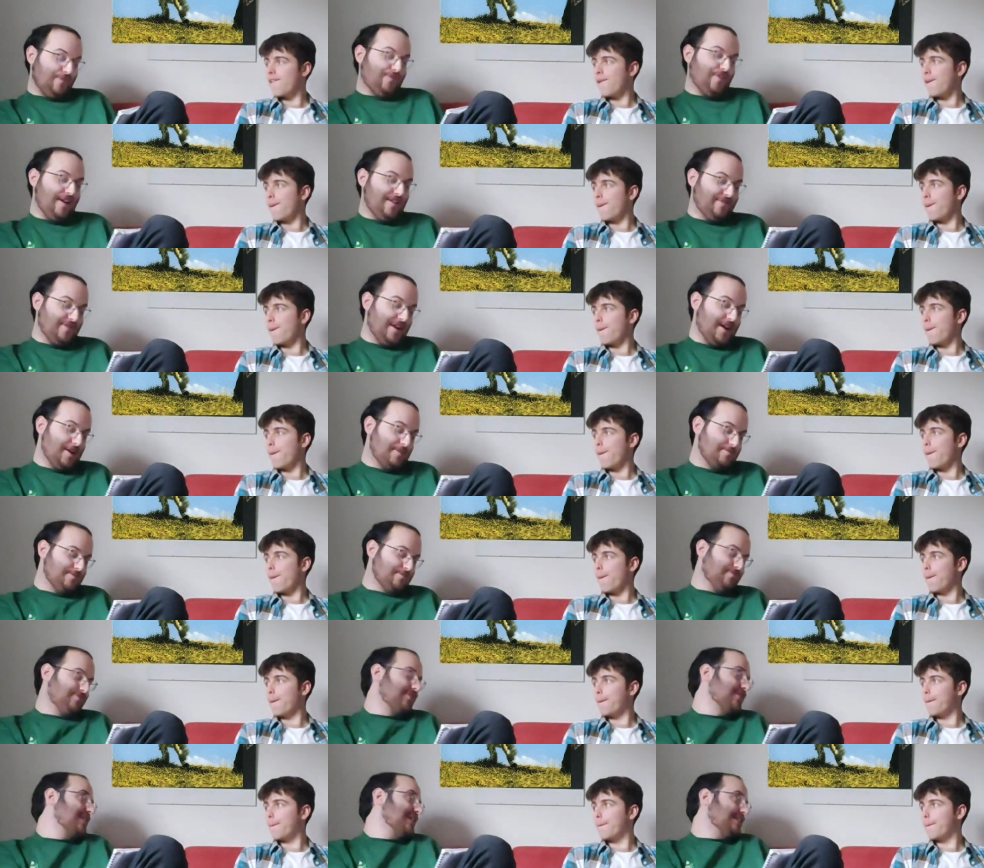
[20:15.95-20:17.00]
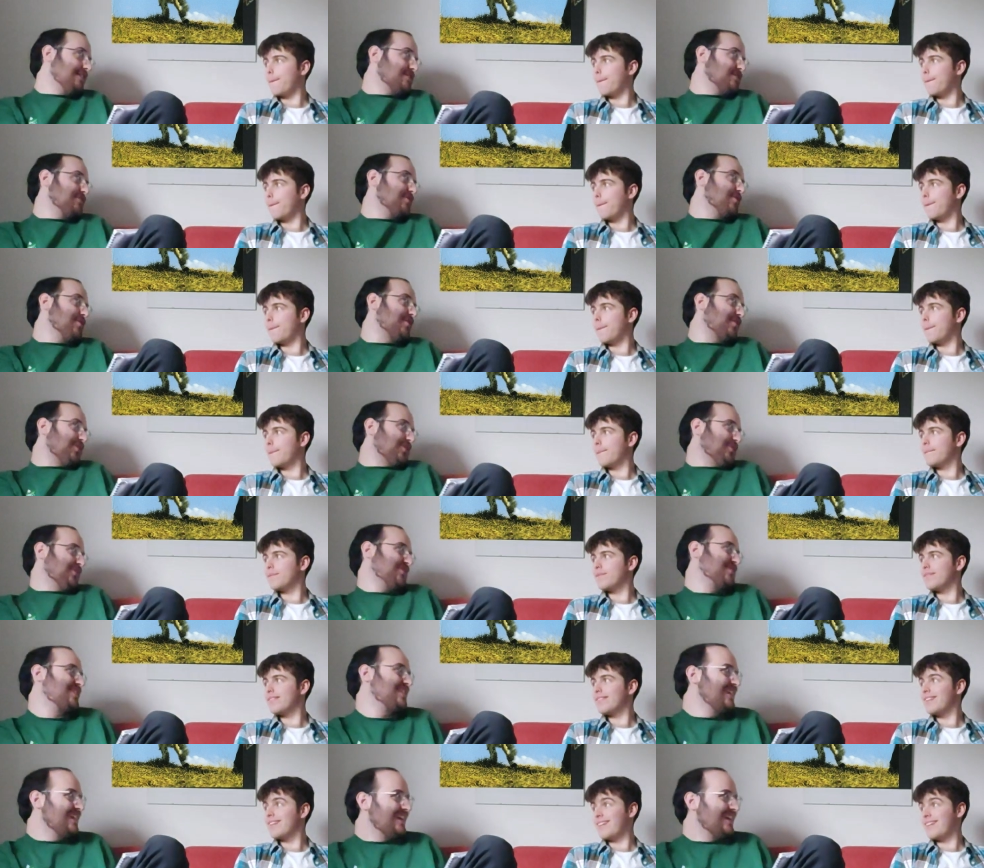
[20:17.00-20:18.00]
Speaker 1: favourite album for Nina's vocals.